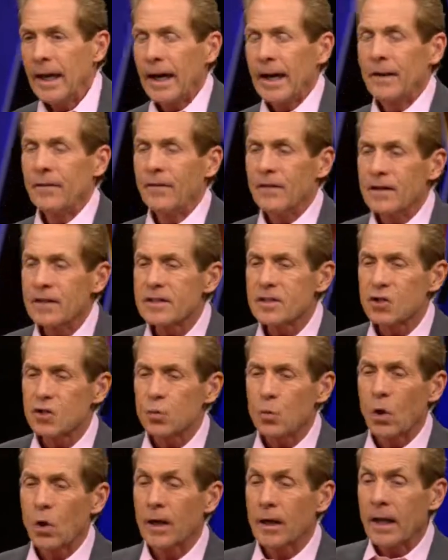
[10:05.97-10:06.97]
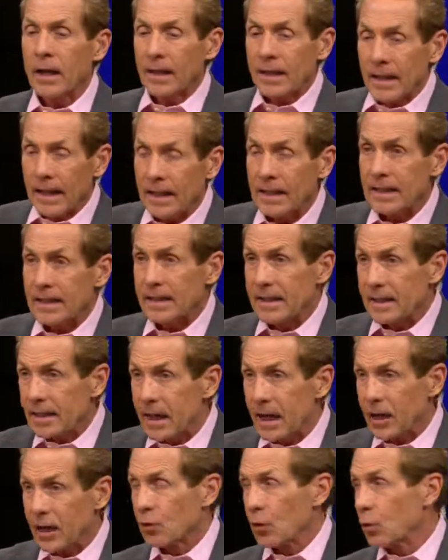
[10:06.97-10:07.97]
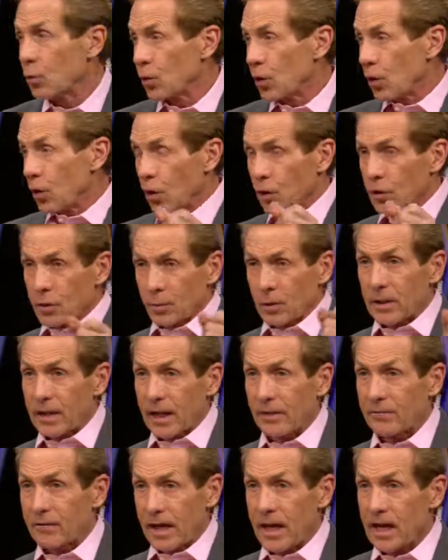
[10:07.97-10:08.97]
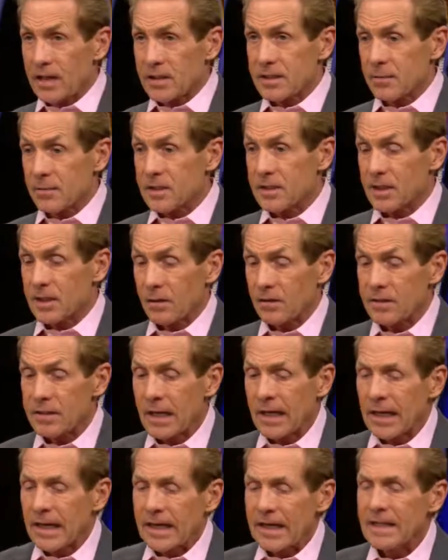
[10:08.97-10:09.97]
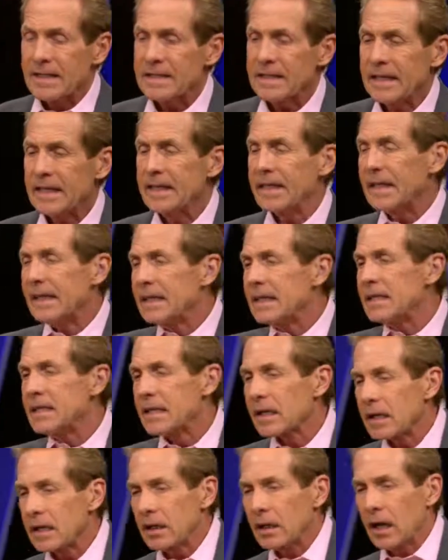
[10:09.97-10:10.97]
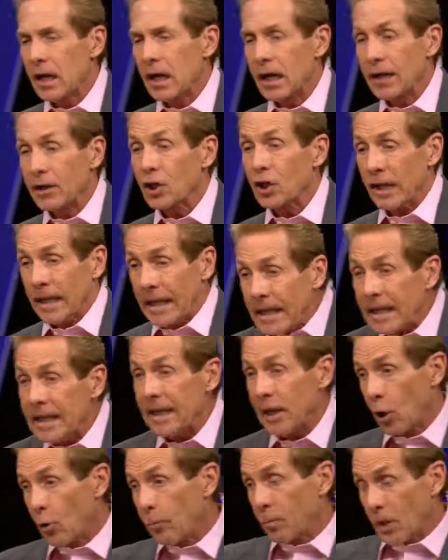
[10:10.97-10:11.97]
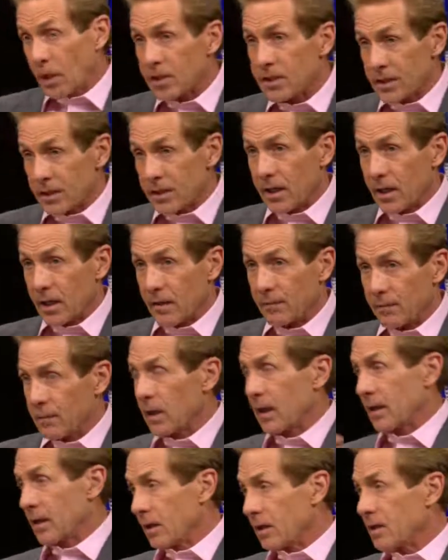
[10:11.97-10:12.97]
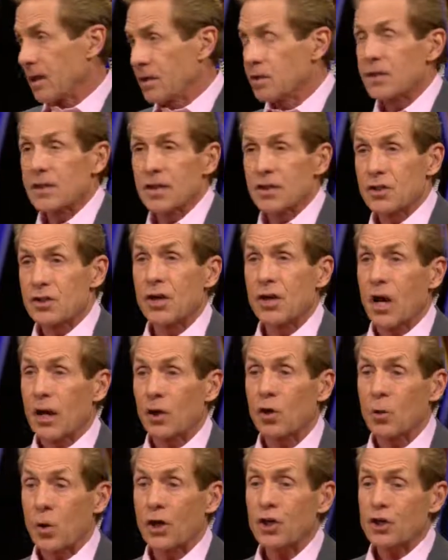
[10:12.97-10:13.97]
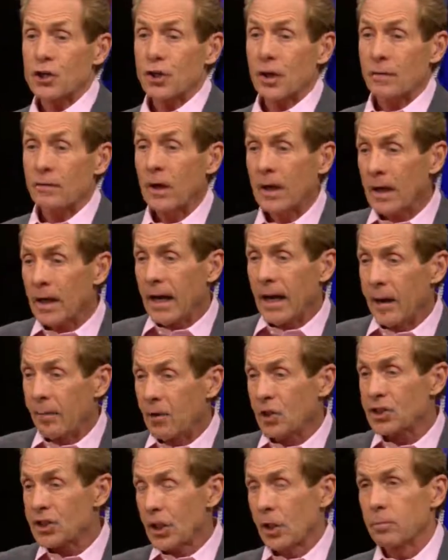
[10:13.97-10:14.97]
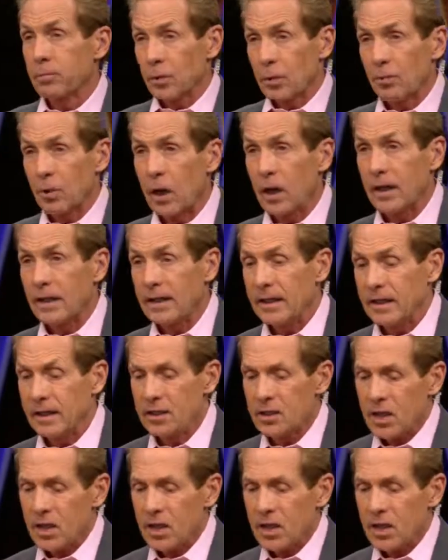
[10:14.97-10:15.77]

And this is what KD and Kyrie would ultimately have to ask themselves: is he in decline? Can he help us enough? Like, it's not a question of how much help LeBron needs.